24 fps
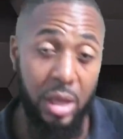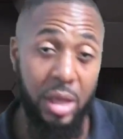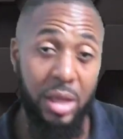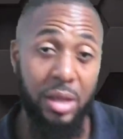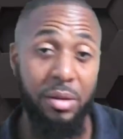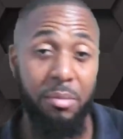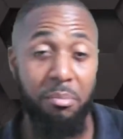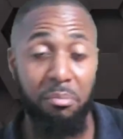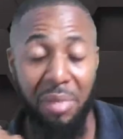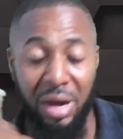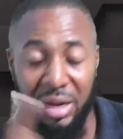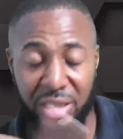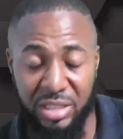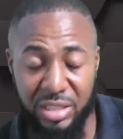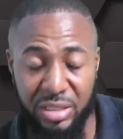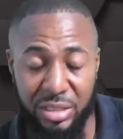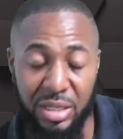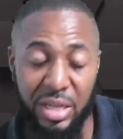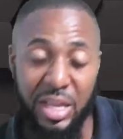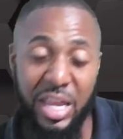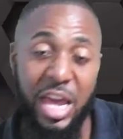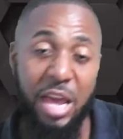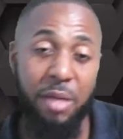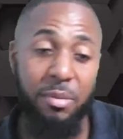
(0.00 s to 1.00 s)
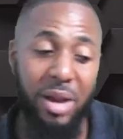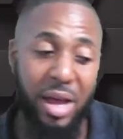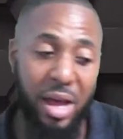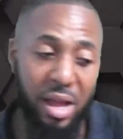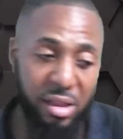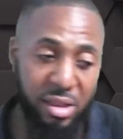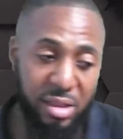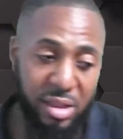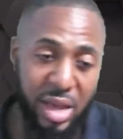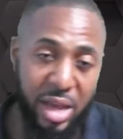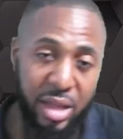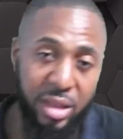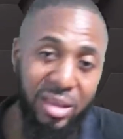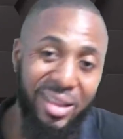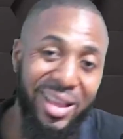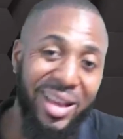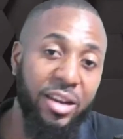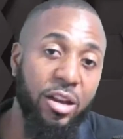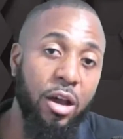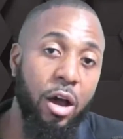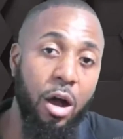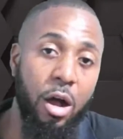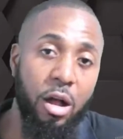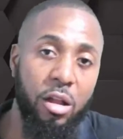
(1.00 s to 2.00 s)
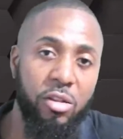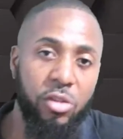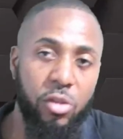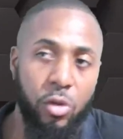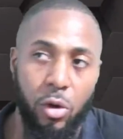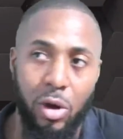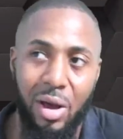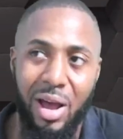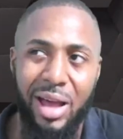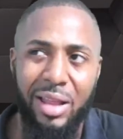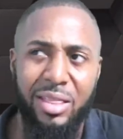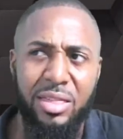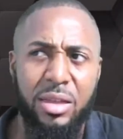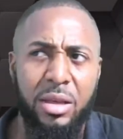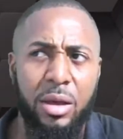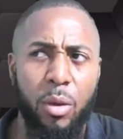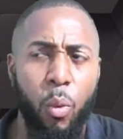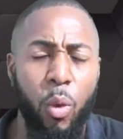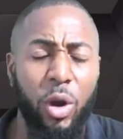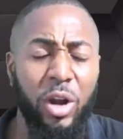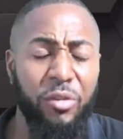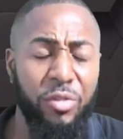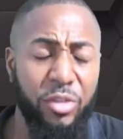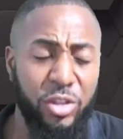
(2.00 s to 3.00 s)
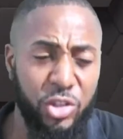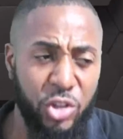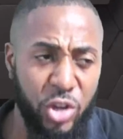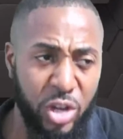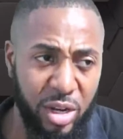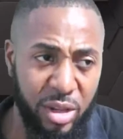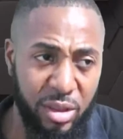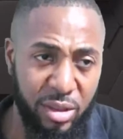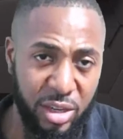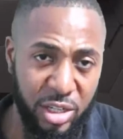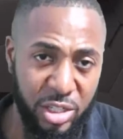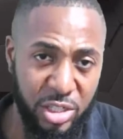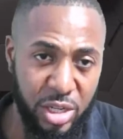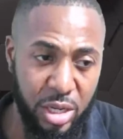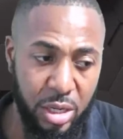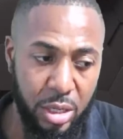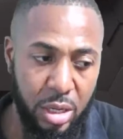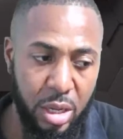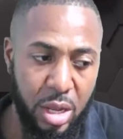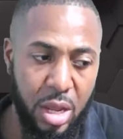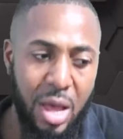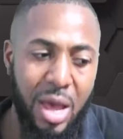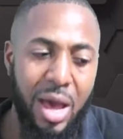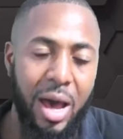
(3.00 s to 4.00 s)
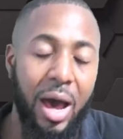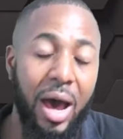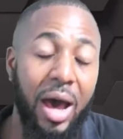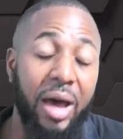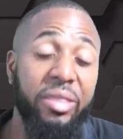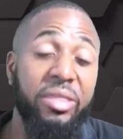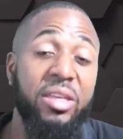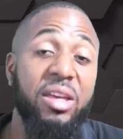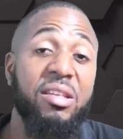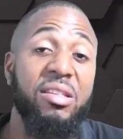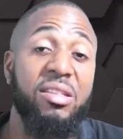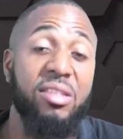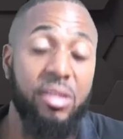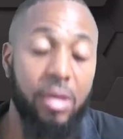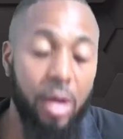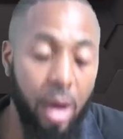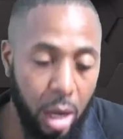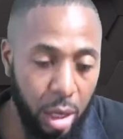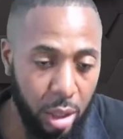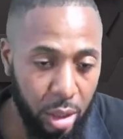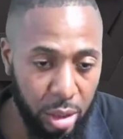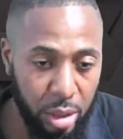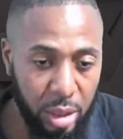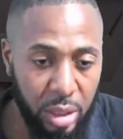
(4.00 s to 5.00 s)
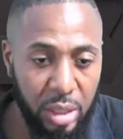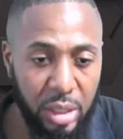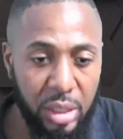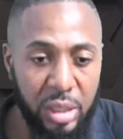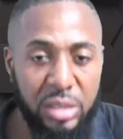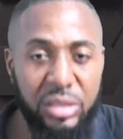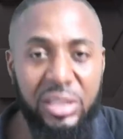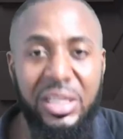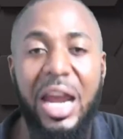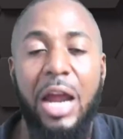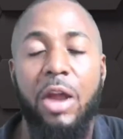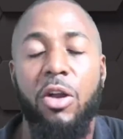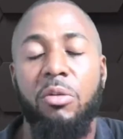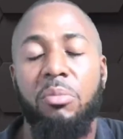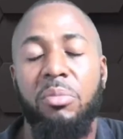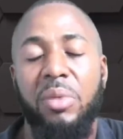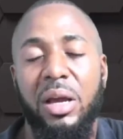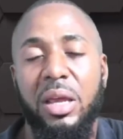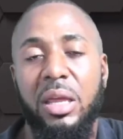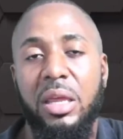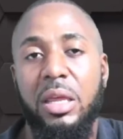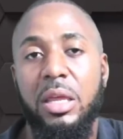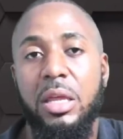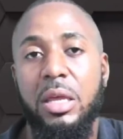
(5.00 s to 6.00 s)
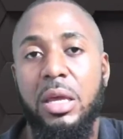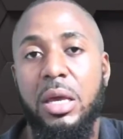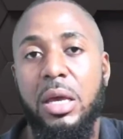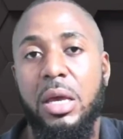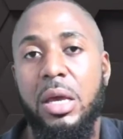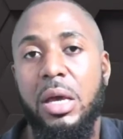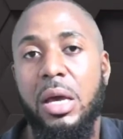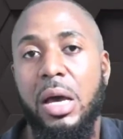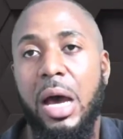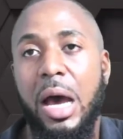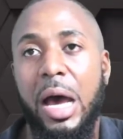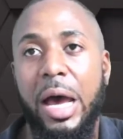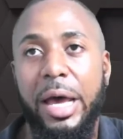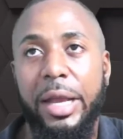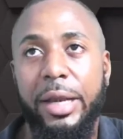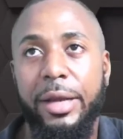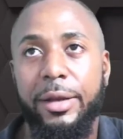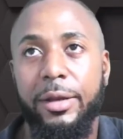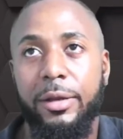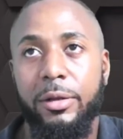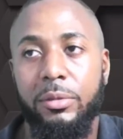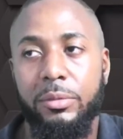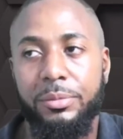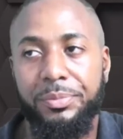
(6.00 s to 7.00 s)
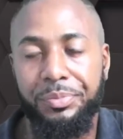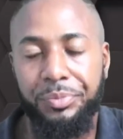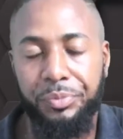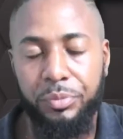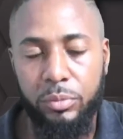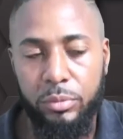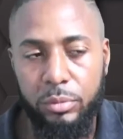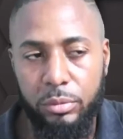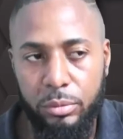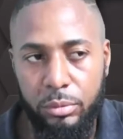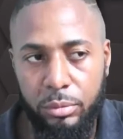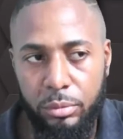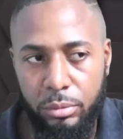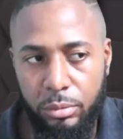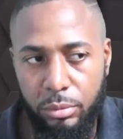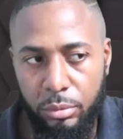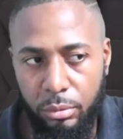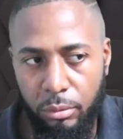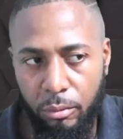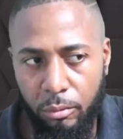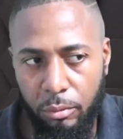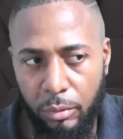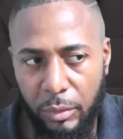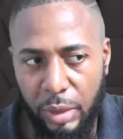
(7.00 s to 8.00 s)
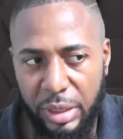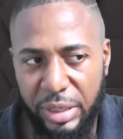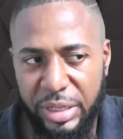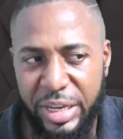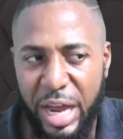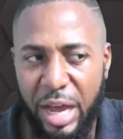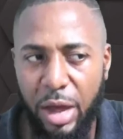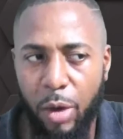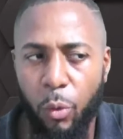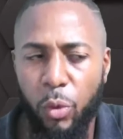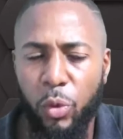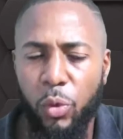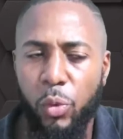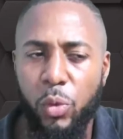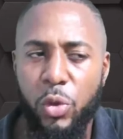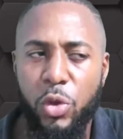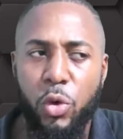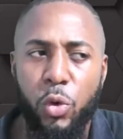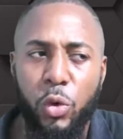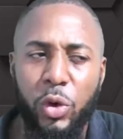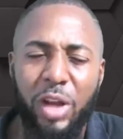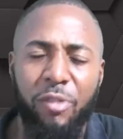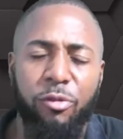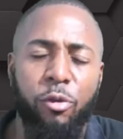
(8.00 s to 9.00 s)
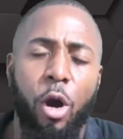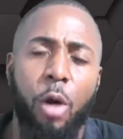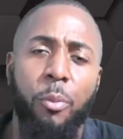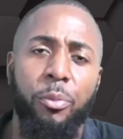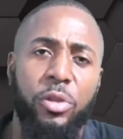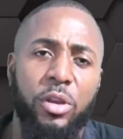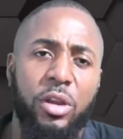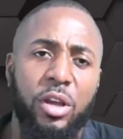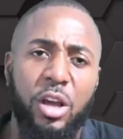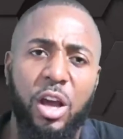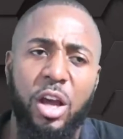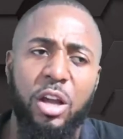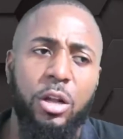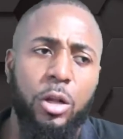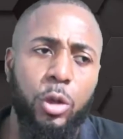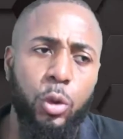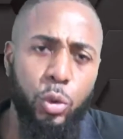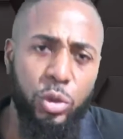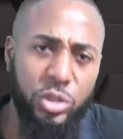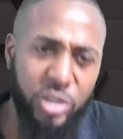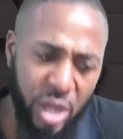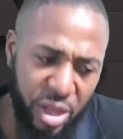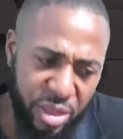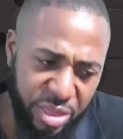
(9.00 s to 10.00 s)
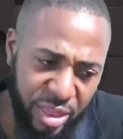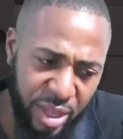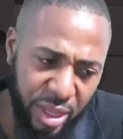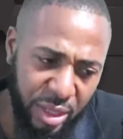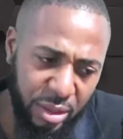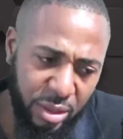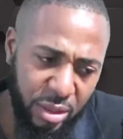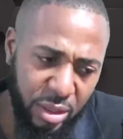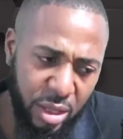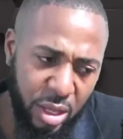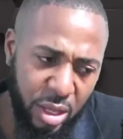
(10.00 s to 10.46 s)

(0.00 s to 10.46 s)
match, the game last night, and also I think one of the training session, and they saw Tyreek Magee, and that you could have come to the conclusion that